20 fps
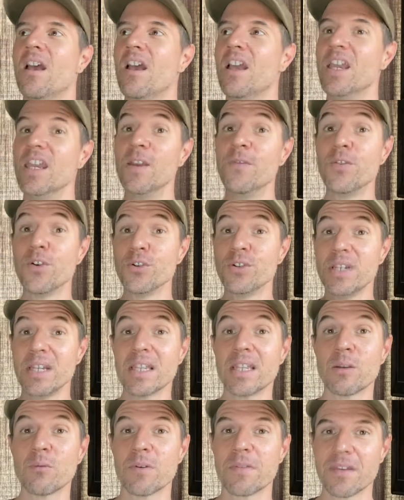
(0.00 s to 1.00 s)
if you're
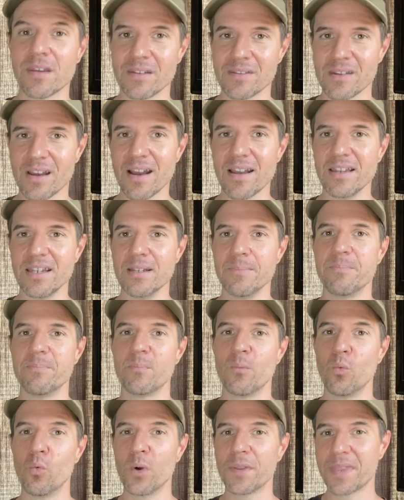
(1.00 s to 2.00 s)
dealing with anxiety,
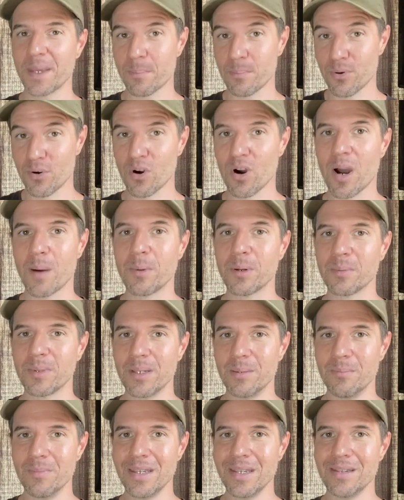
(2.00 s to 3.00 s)
what that probably
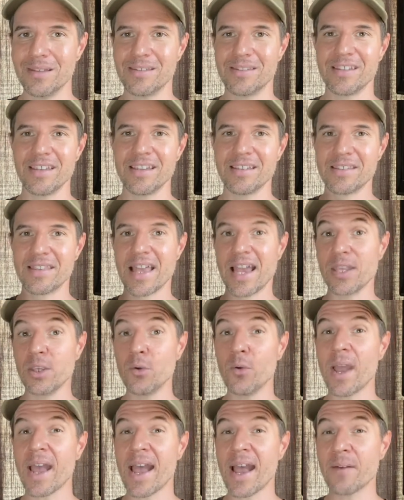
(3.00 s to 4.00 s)
means is that you
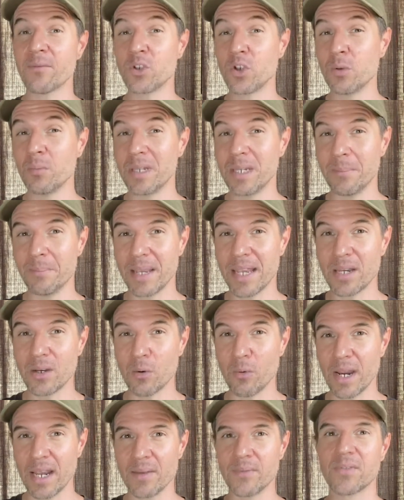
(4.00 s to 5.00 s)
have too many beta
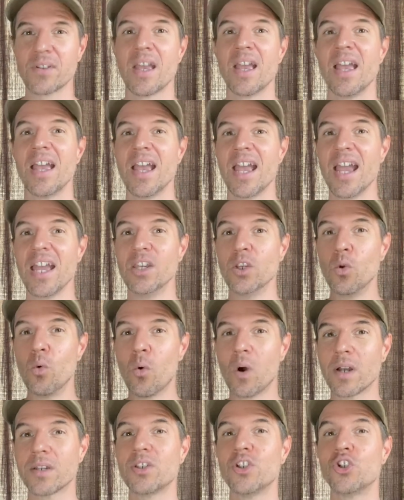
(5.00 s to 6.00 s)
waves and you
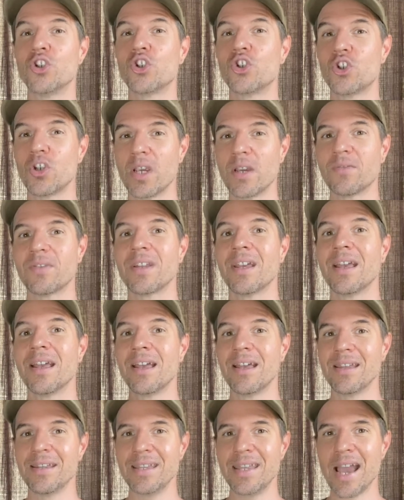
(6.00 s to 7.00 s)
want to shift
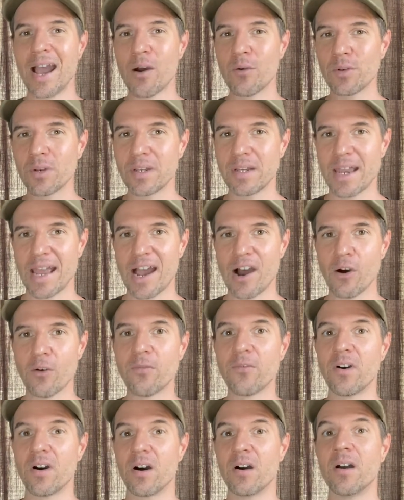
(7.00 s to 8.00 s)
down in
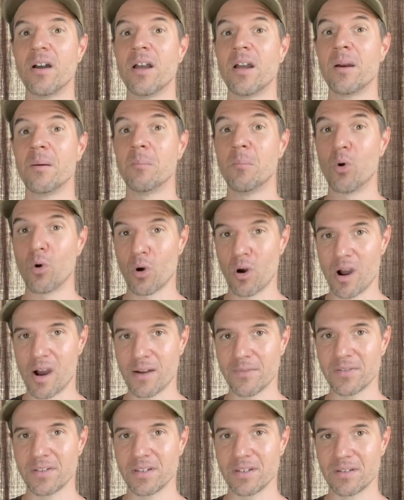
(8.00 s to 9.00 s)
alpha more
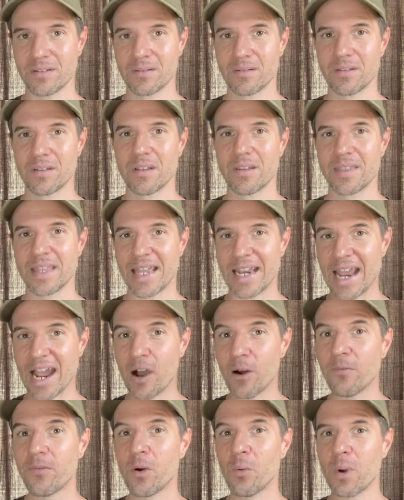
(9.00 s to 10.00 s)
often. That
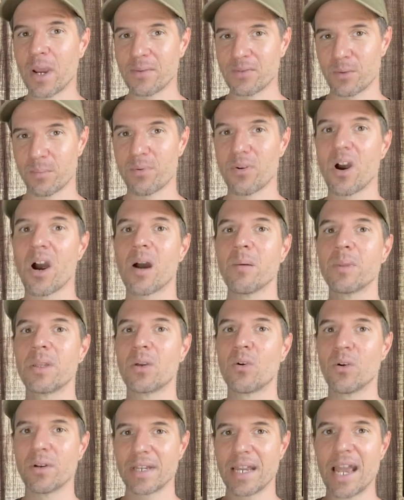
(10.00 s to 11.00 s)
alpha waves are probably
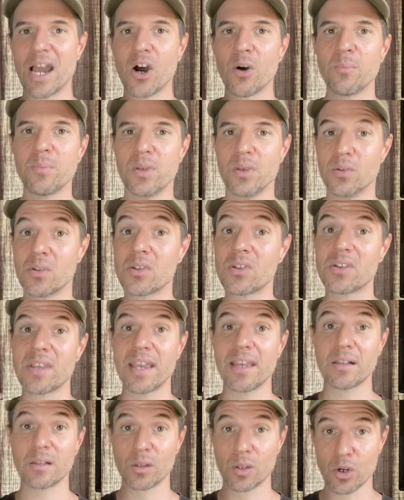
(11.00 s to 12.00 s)
going to help you stay
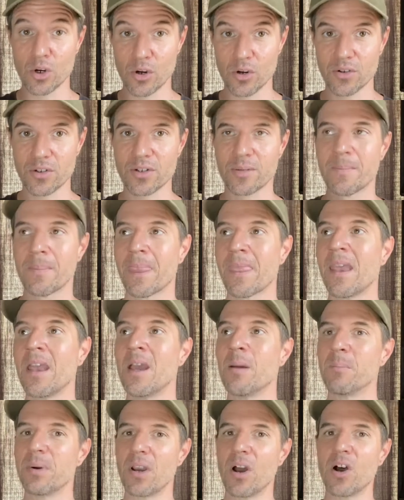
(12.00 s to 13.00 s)
alert,
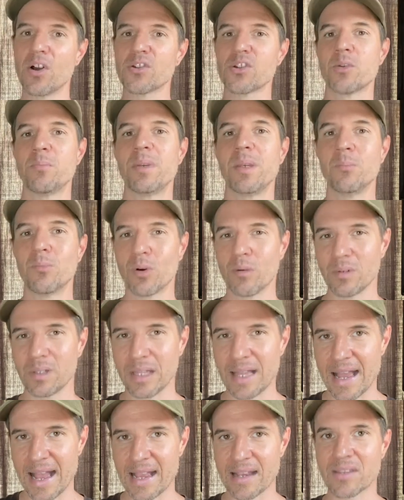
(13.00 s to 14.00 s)
but also be more
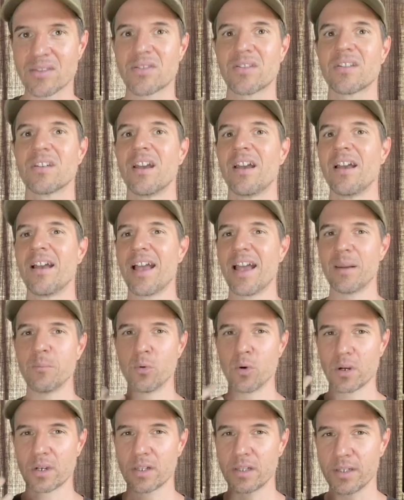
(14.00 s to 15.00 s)
relaxed and
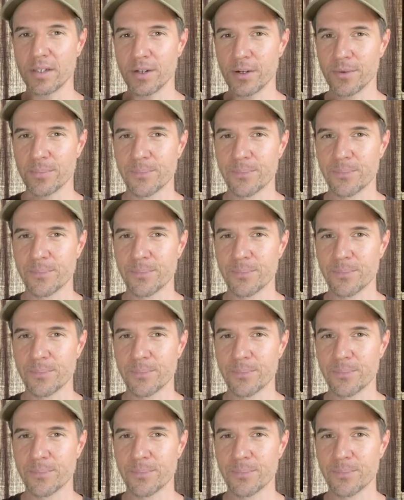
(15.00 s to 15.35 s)
more clear.